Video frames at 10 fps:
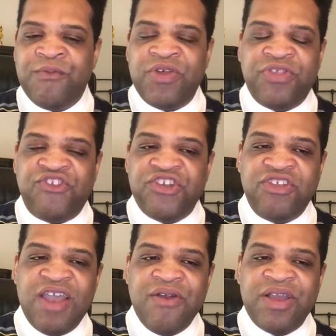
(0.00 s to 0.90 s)
with
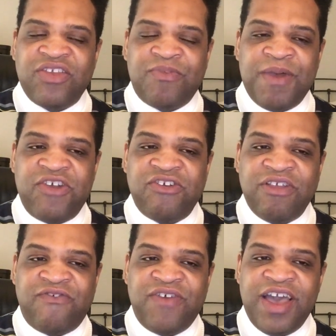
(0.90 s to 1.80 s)
generic
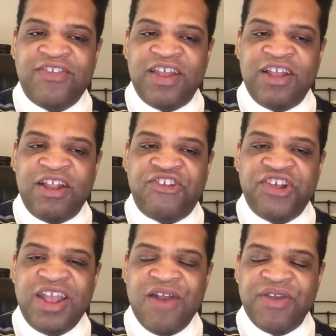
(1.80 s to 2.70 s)
special effects and a
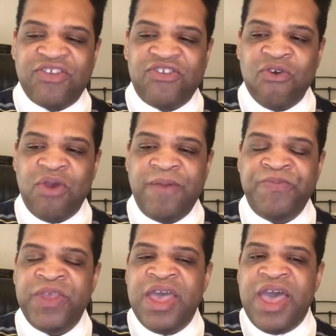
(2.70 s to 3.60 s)
generic story,
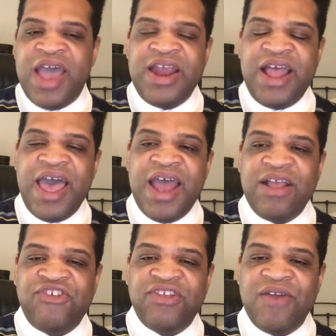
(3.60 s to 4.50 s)
and it had
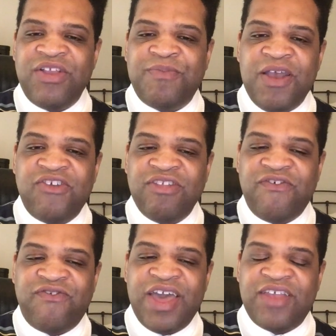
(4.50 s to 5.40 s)
generic special
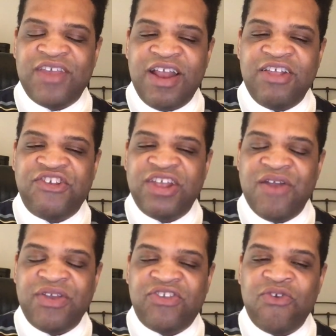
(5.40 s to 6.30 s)
effects and a
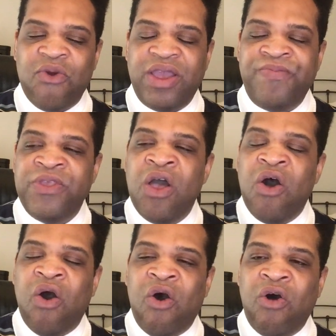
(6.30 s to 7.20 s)
generic story,
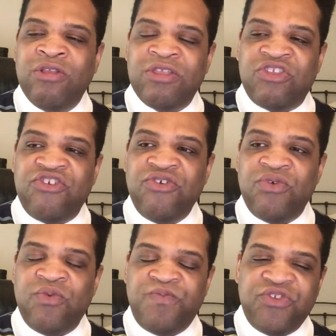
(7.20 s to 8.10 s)
all
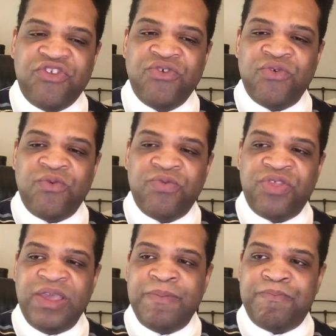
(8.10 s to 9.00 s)
due to
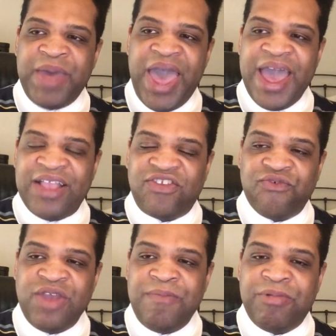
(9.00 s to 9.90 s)
the bad
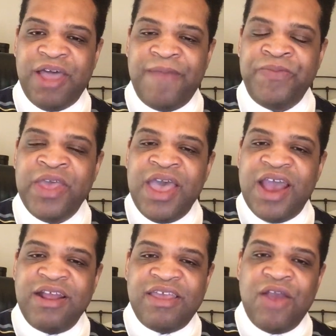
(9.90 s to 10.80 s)
screenplay.
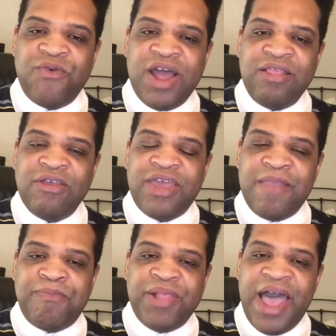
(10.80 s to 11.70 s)
And again, when I look
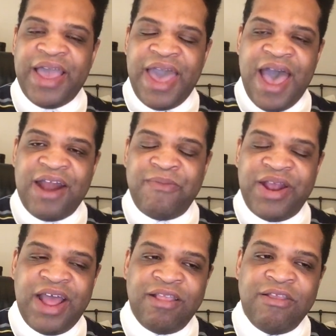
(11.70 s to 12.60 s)
at Black Adam
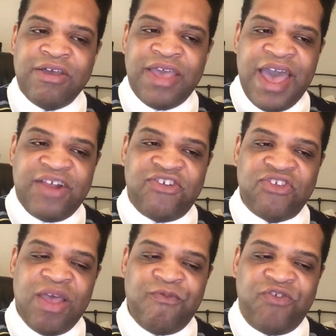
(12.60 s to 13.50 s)
and I look at
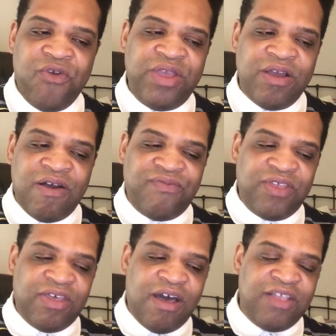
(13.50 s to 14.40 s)
Shazam Fury of the
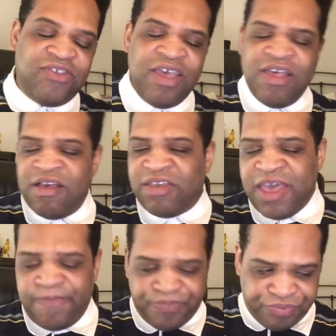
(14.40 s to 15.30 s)
Gods,
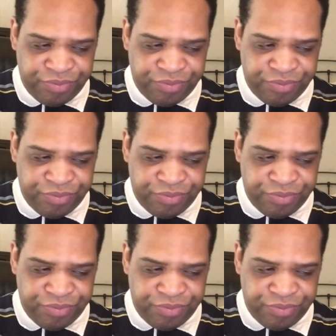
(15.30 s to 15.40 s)
again,